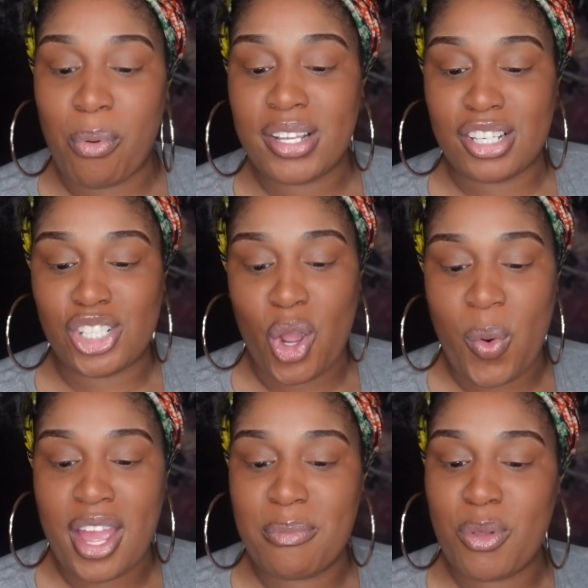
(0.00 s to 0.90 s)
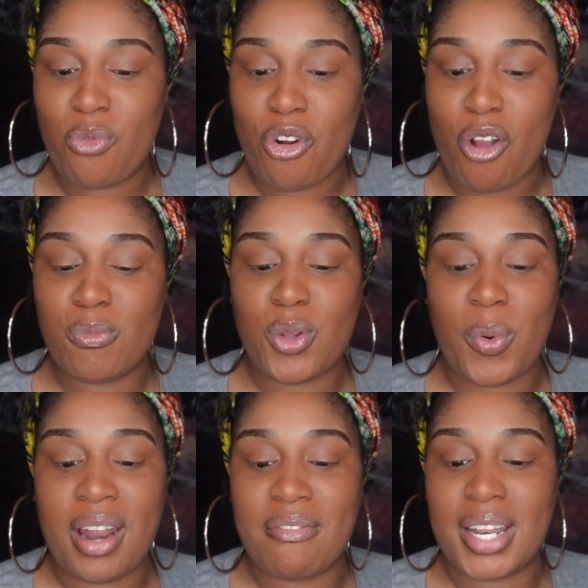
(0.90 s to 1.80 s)
boys are showing him the rooms or
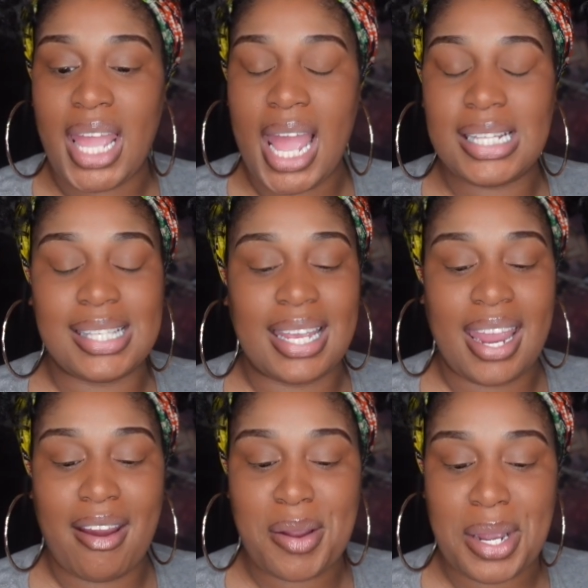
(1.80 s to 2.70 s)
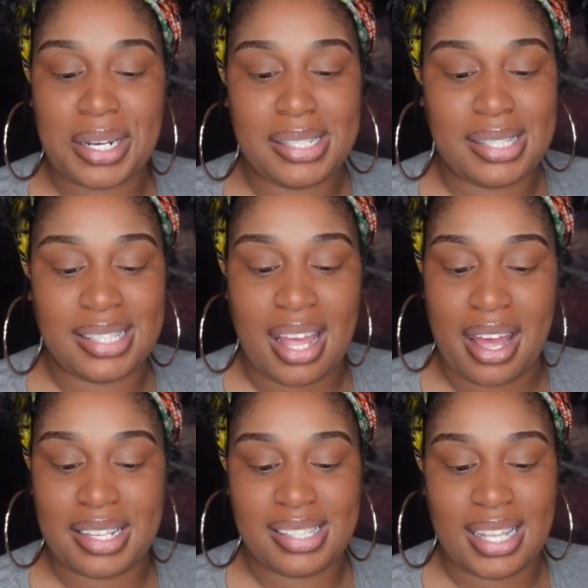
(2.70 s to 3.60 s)
whatever the case. And Kerrion
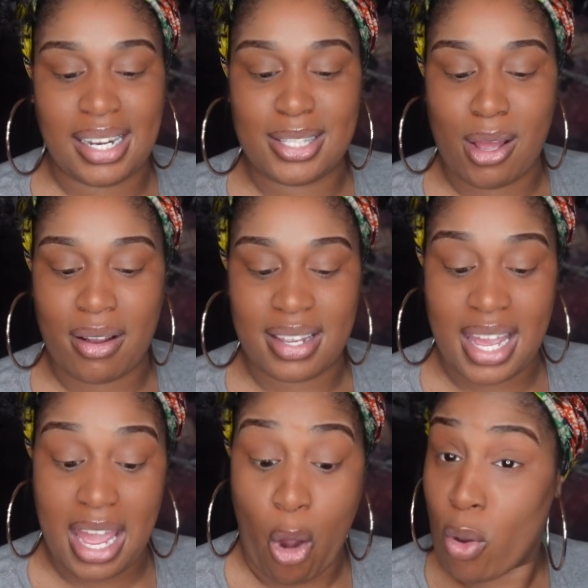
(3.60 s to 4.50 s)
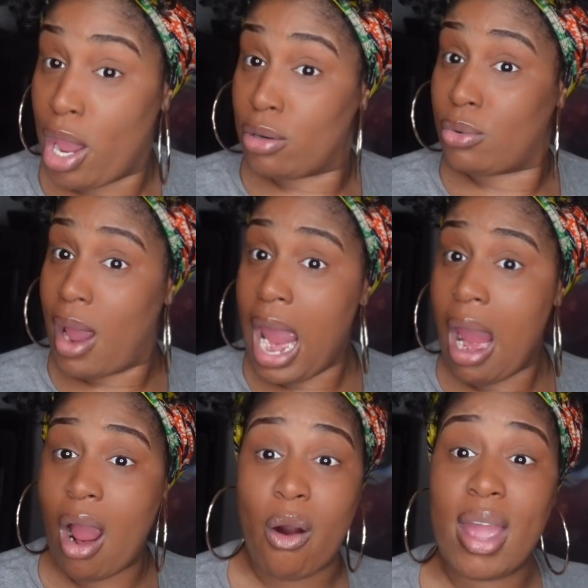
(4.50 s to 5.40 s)
is steady talking. Yeah, oh, he do
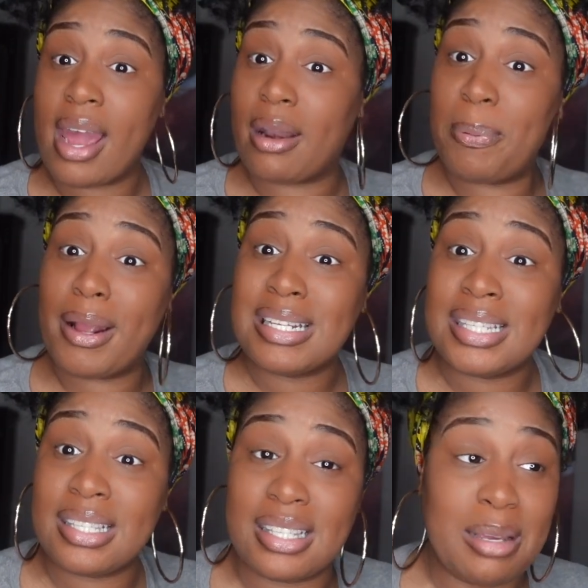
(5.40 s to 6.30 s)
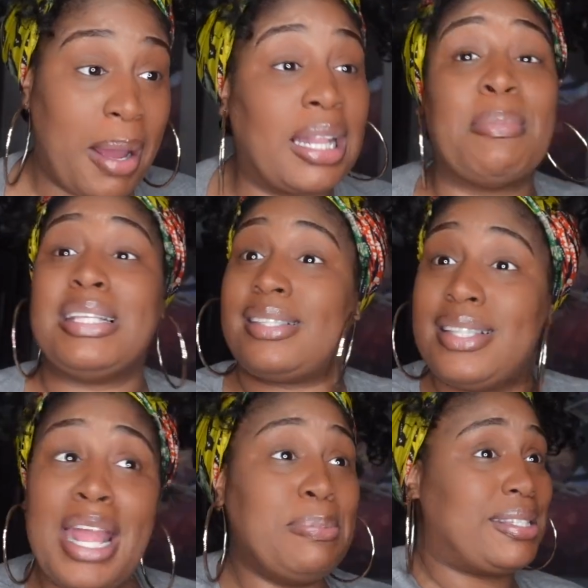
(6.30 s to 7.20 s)
hair. Oh, he got a pair of scissors. He about to be
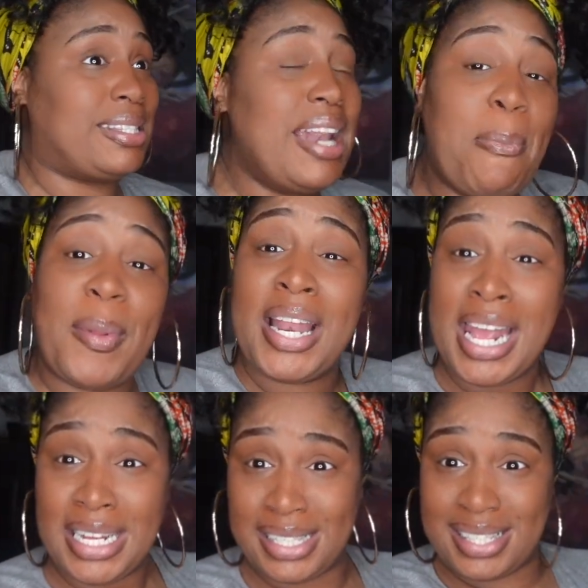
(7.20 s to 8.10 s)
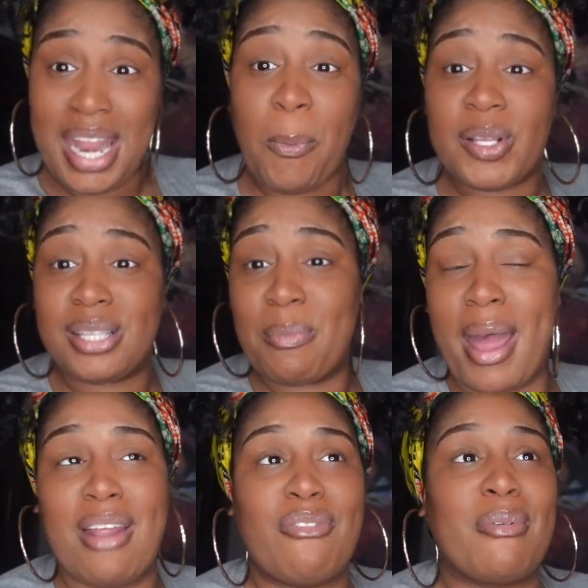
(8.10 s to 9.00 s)
snipping
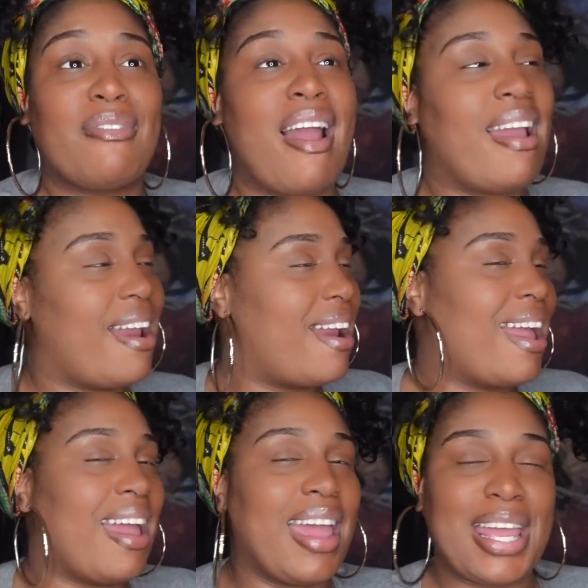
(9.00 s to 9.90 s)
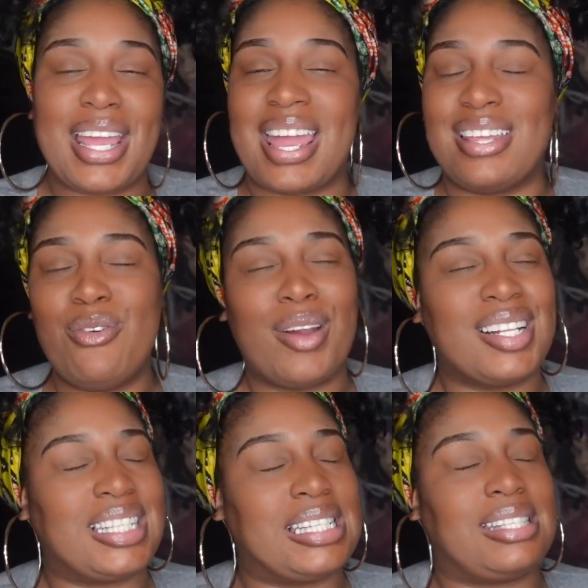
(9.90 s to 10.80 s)
somebody from around here. And you
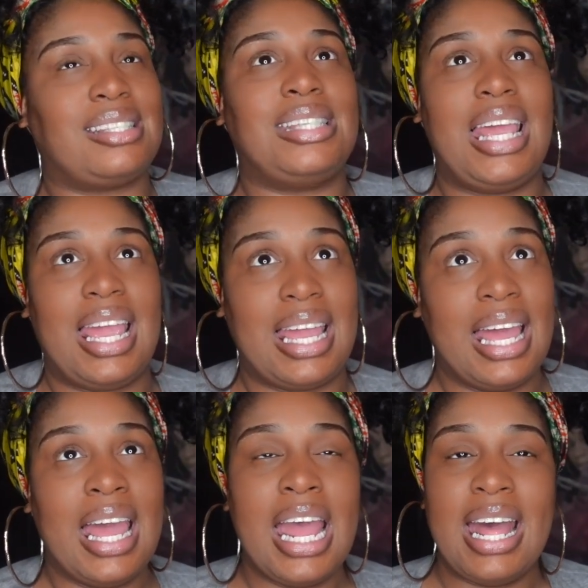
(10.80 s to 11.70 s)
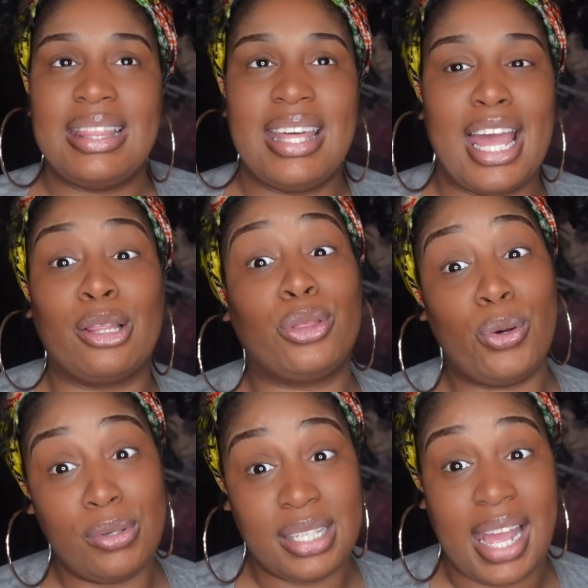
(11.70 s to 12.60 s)
get to see the
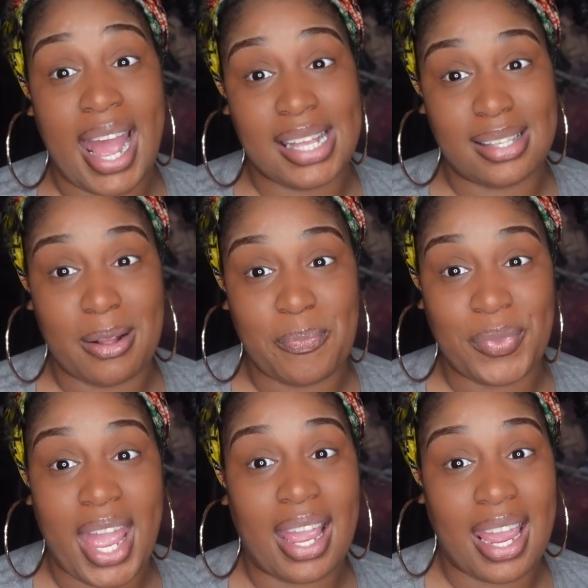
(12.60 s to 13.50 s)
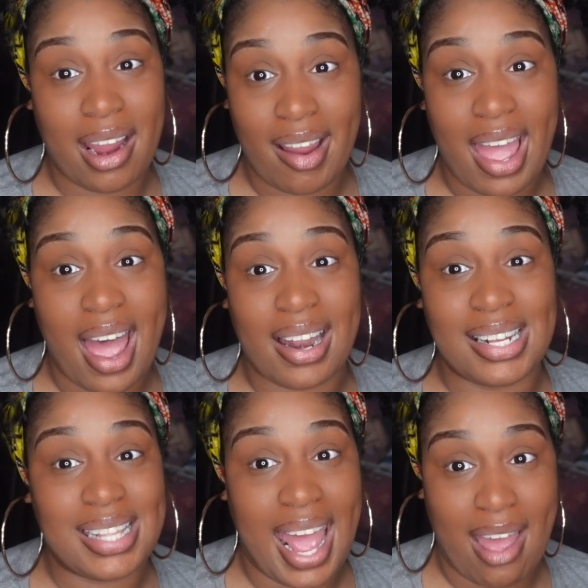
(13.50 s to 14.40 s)
enthusiasm that Kerrion
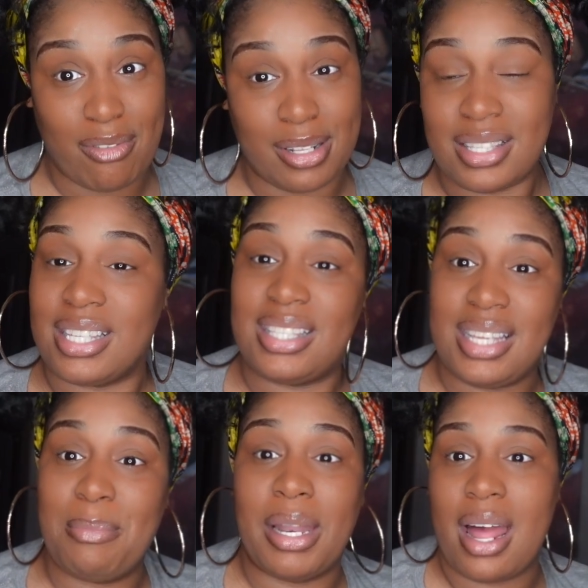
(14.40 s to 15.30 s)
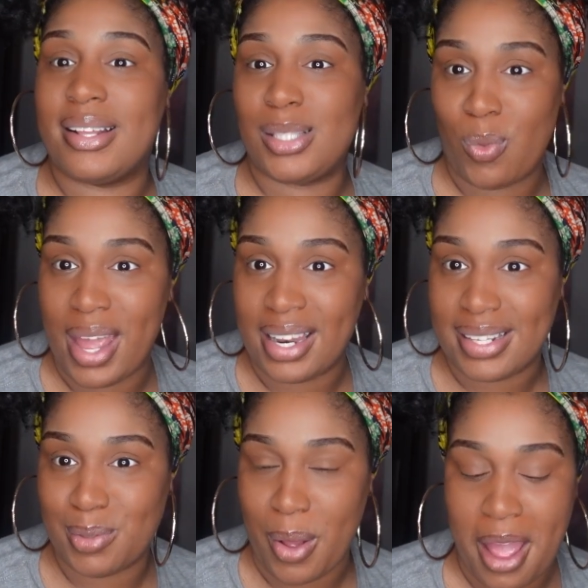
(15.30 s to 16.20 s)
is having to see Milan sweating
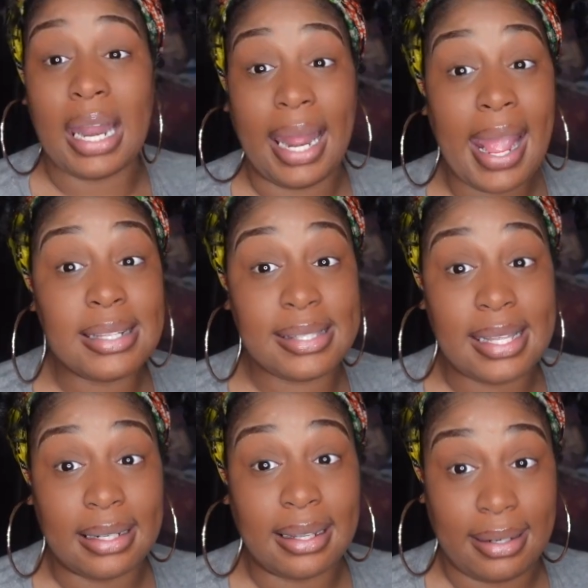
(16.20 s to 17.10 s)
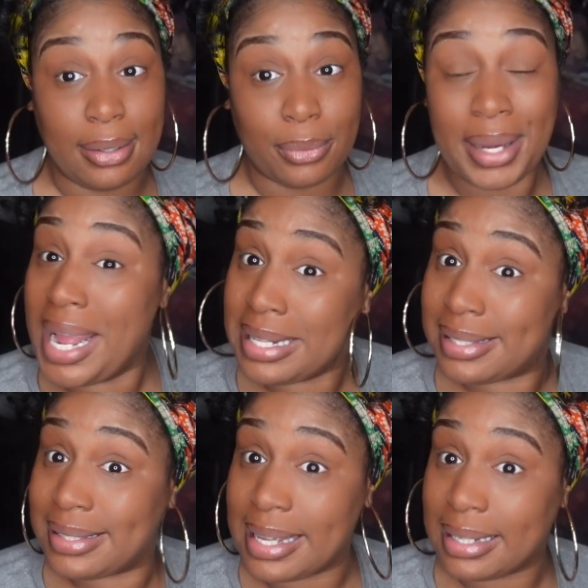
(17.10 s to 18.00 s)
his way. I instantly knew,
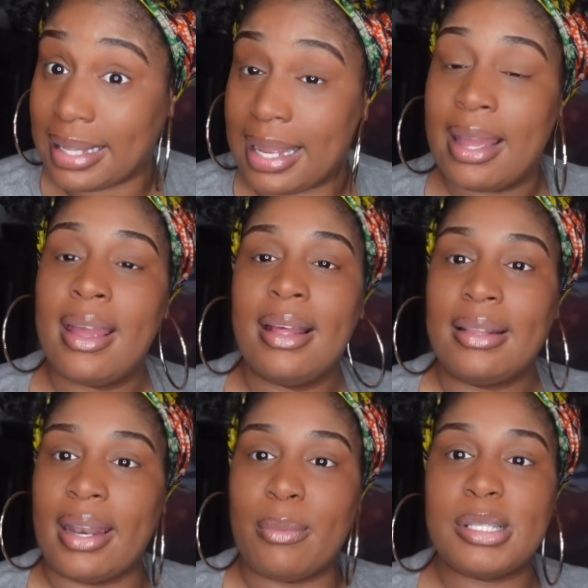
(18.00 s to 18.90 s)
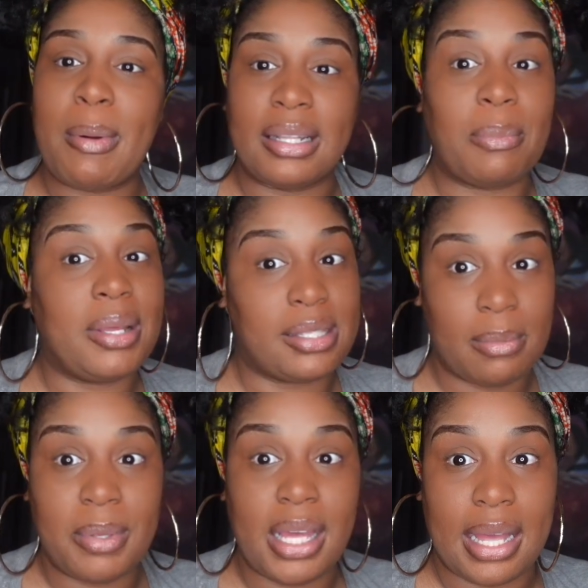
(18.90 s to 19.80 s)
that it was about to be
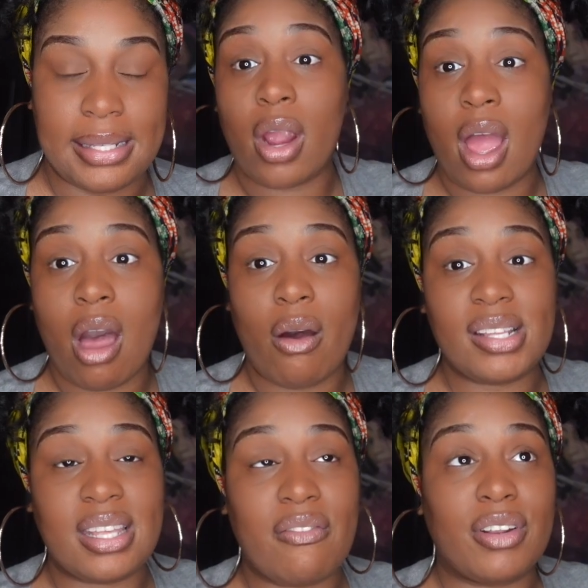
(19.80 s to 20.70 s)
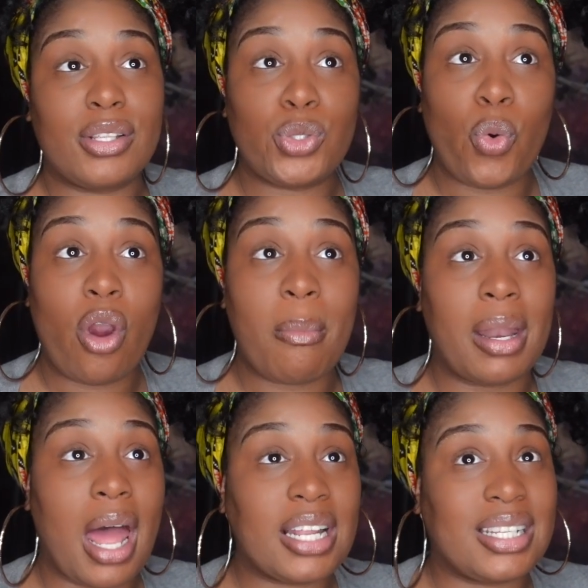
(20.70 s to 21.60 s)
some BS. Darrell is giving a tour.
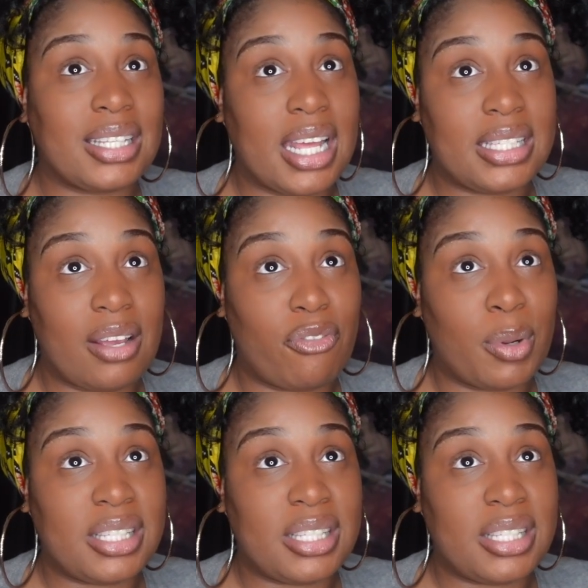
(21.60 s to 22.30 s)
Milan just gets up from the